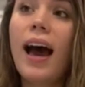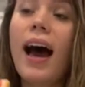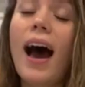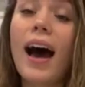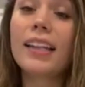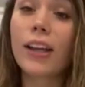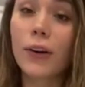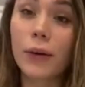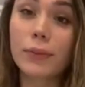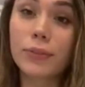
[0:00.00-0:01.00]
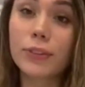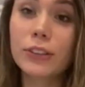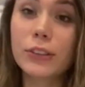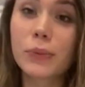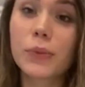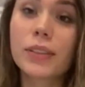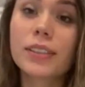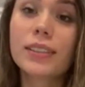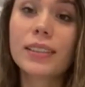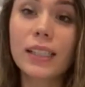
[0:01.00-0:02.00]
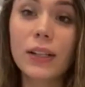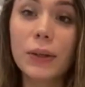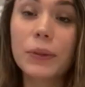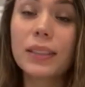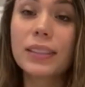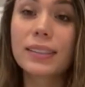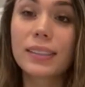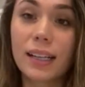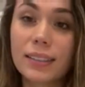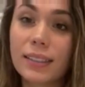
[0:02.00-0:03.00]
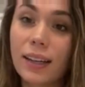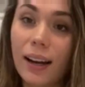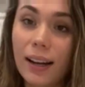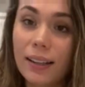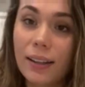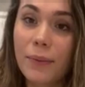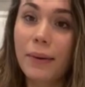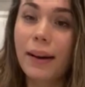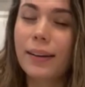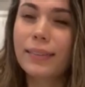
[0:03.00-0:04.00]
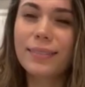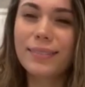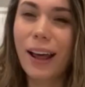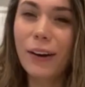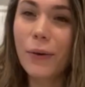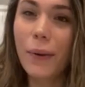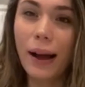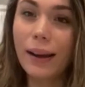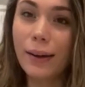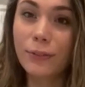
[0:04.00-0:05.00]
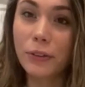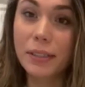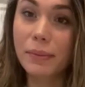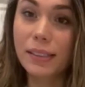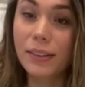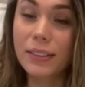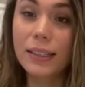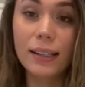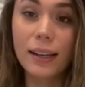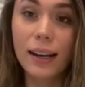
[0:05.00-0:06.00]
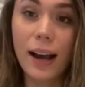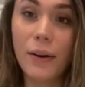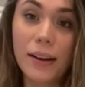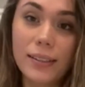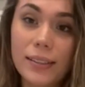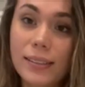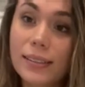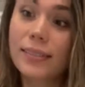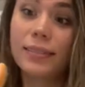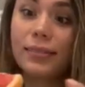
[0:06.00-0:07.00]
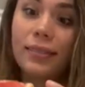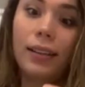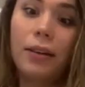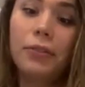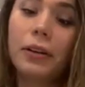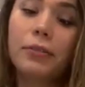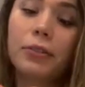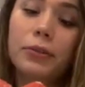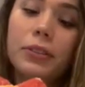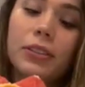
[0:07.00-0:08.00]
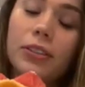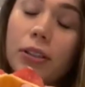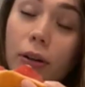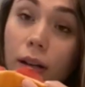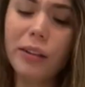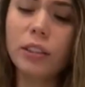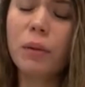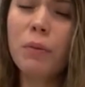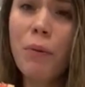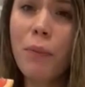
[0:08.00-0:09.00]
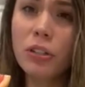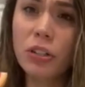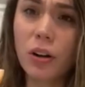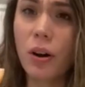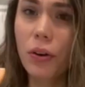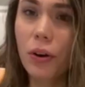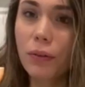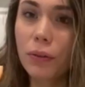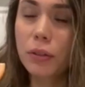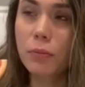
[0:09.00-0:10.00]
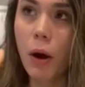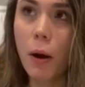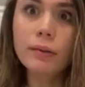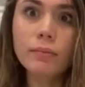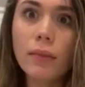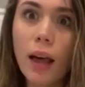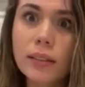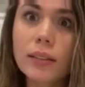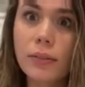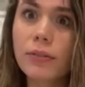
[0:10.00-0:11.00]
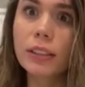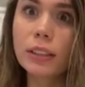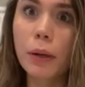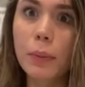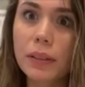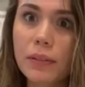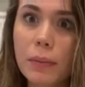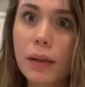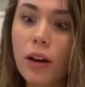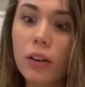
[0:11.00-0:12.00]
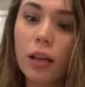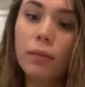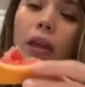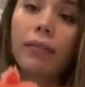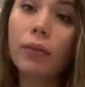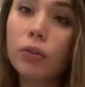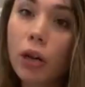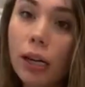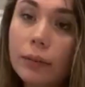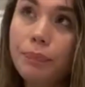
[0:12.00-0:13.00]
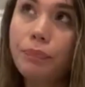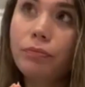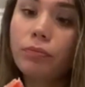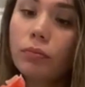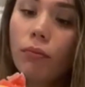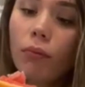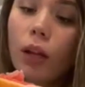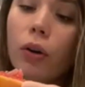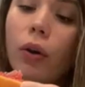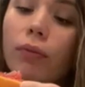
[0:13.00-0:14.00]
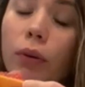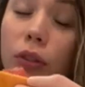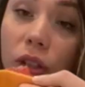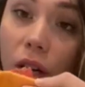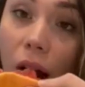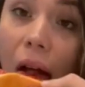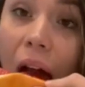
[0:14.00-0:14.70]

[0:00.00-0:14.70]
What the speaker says: I thought grapefruits were so disgusting. I hated them, but I don't know why I kept forcing myself to eat it, and now I just love grapefruits. They're so good. Some people put sugar on their grapefruits, but that defeats the purpose of it being healthy. I've never tried grapefruit with sugar on it.